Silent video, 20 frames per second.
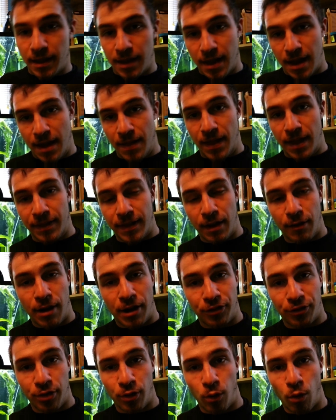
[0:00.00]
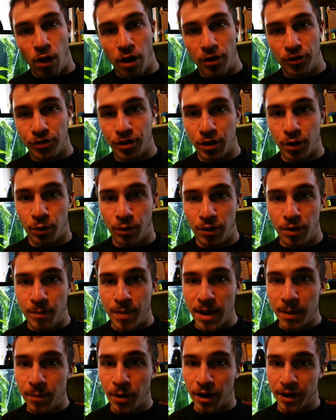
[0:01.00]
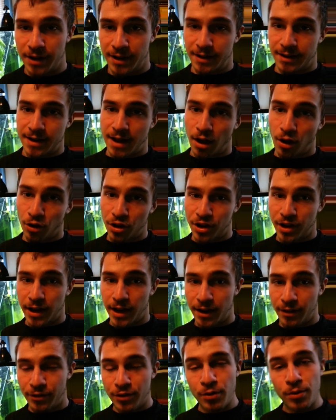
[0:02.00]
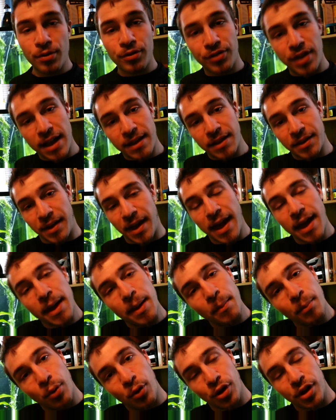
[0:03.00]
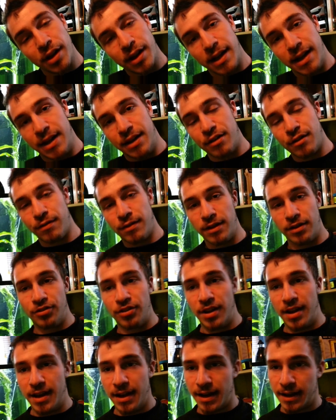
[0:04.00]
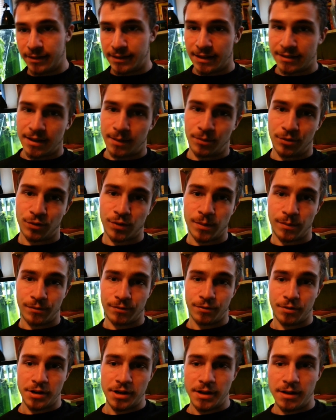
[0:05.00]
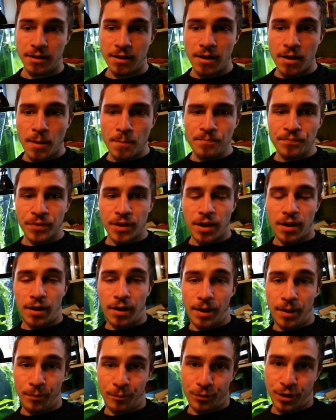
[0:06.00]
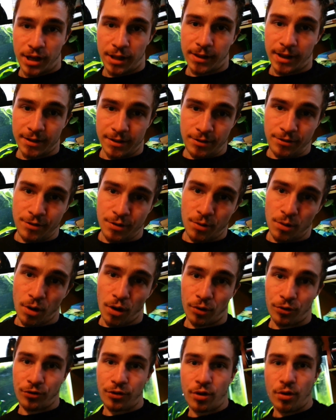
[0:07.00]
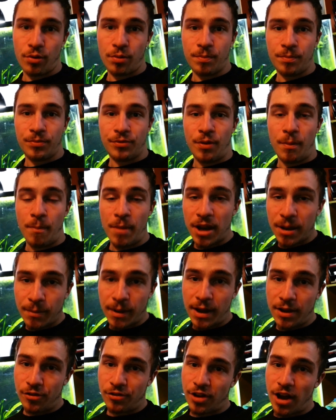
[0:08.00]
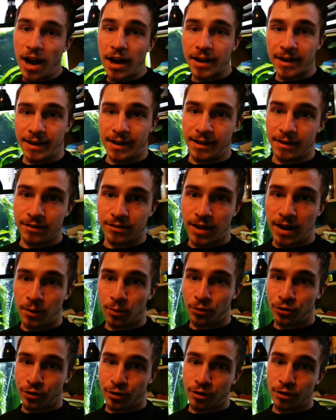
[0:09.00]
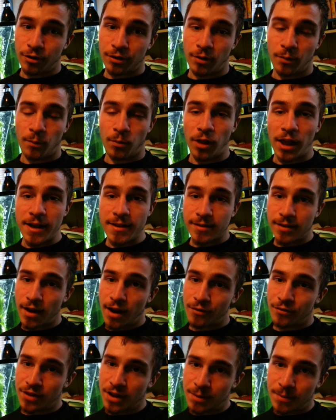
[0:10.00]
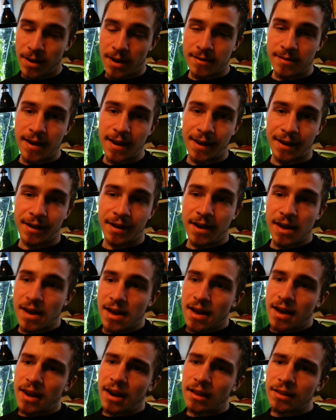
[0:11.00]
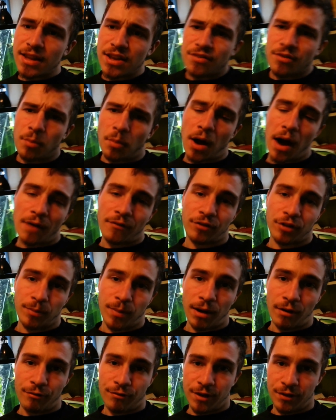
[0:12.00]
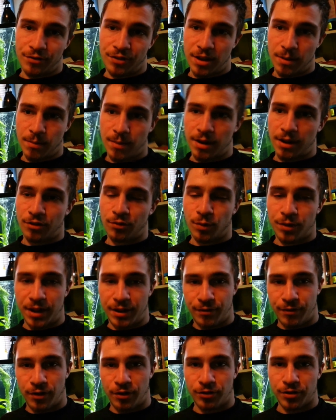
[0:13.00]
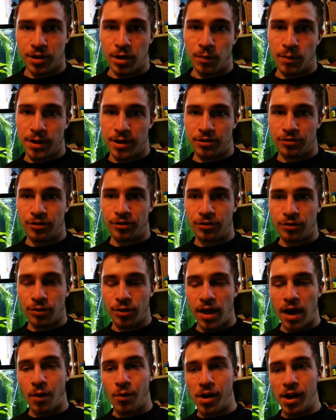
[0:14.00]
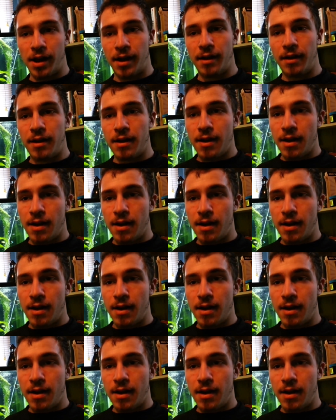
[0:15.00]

and then the rest of the water is going to go into the big bucket. Now all you got to do is take the net and put it in your fish tank and let them swim free. What I like to do also to minimize shocking is I will turn the lights off in my tank, and I'll leave them off for about 15 minutes when they first go in, just so that way